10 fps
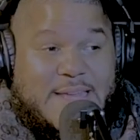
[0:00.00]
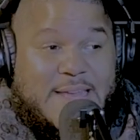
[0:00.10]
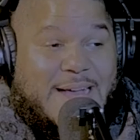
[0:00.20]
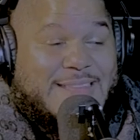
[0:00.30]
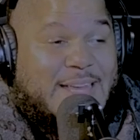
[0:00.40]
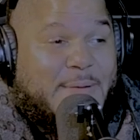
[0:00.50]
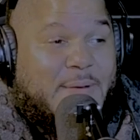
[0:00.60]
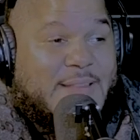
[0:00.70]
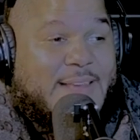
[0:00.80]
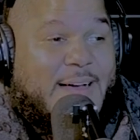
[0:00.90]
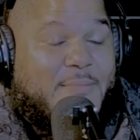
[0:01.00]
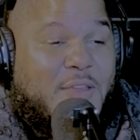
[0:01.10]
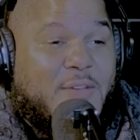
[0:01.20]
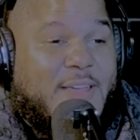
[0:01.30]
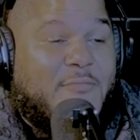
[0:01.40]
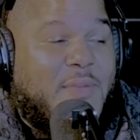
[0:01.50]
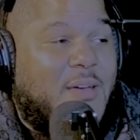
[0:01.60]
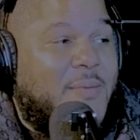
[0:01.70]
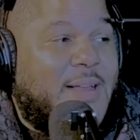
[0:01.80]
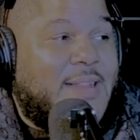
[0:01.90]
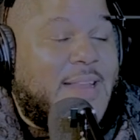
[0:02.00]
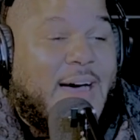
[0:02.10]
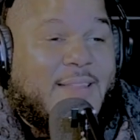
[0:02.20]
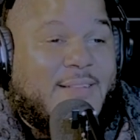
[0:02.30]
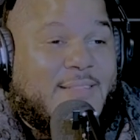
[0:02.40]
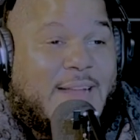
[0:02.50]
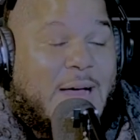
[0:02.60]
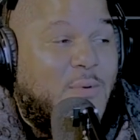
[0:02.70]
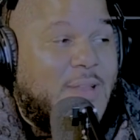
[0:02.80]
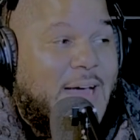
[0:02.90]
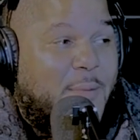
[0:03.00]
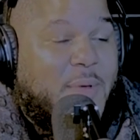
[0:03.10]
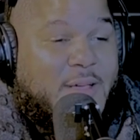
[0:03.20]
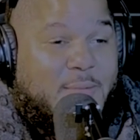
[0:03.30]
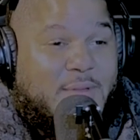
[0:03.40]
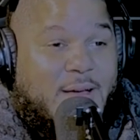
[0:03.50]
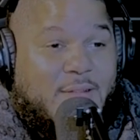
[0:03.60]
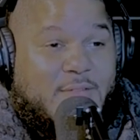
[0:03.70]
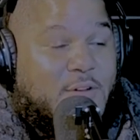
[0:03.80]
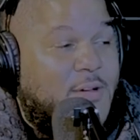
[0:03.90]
I tell people all the time, bro. You can give me $1 million, and I would not become Donald Trump,